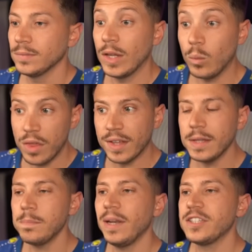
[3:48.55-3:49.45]
Now, with that
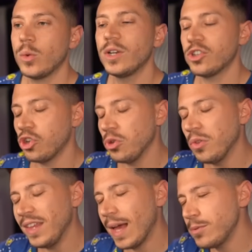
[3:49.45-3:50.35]
in place, I want to show you
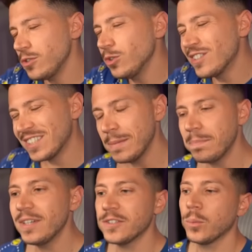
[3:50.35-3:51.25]
the absolute
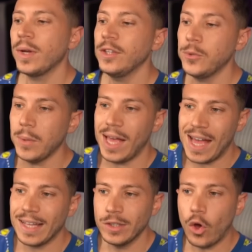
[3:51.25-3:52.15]
simplest way to
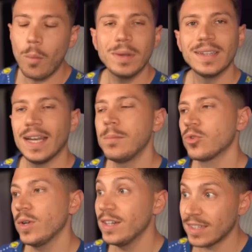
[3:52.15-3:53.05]
add
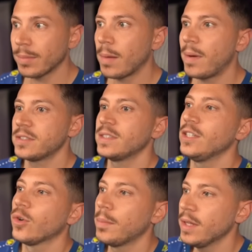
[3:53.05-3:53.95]
OpenTelemetry in some capacity in
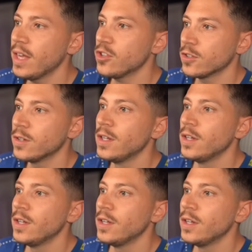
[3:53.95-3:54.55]
your application.